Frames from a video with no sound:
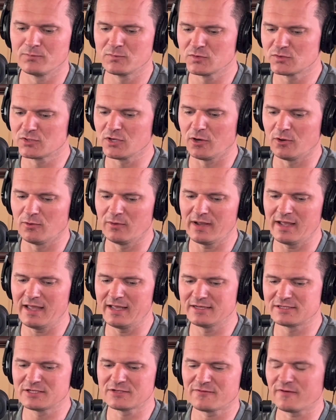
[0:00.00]
So
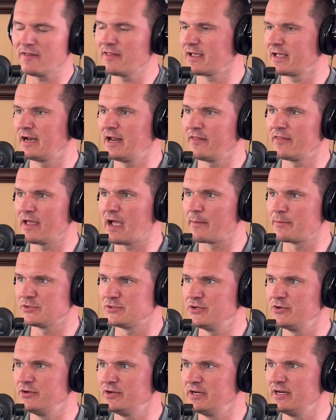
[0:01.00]
it just felt like it had the
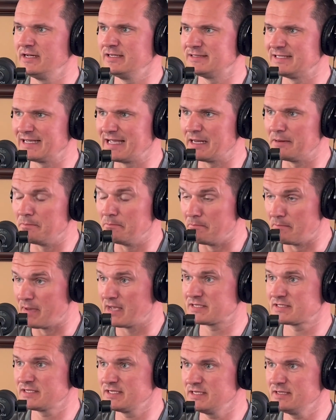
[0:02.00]
opportunity to get
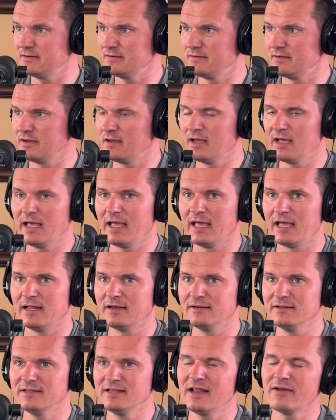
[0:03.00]
messy,
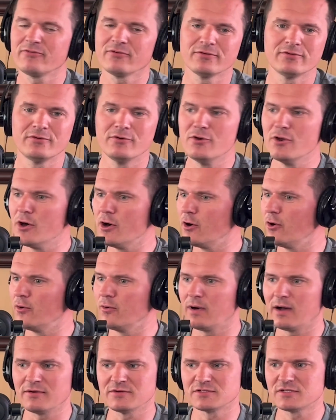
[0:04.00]
and never
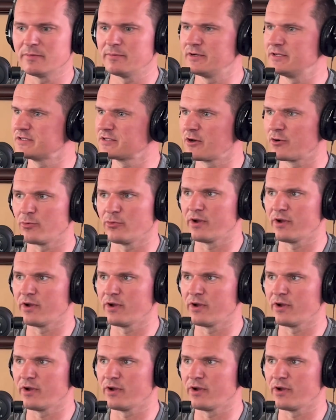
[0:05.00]
know how somebody's going to